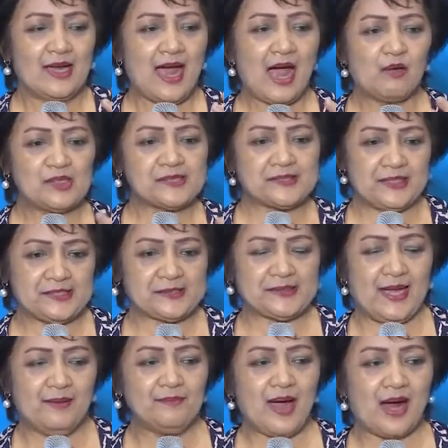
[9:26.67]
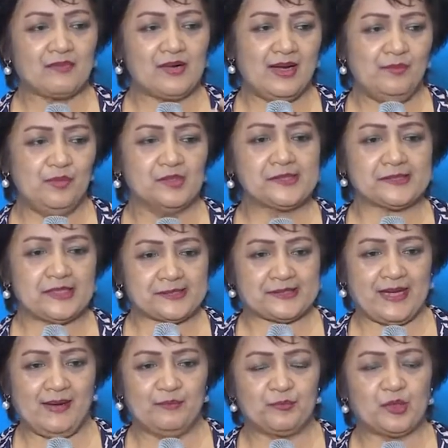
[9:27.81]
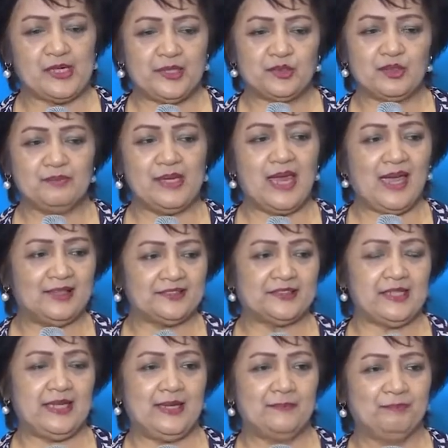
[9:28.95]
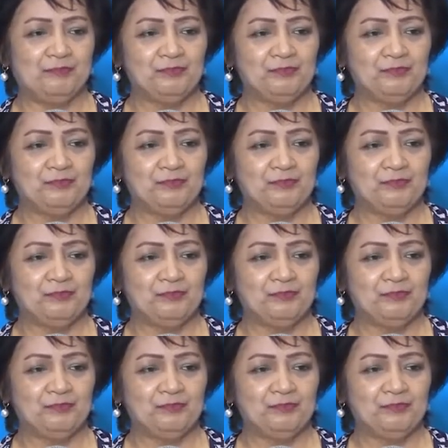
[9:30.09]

our system, our immune system, for it to be healthy.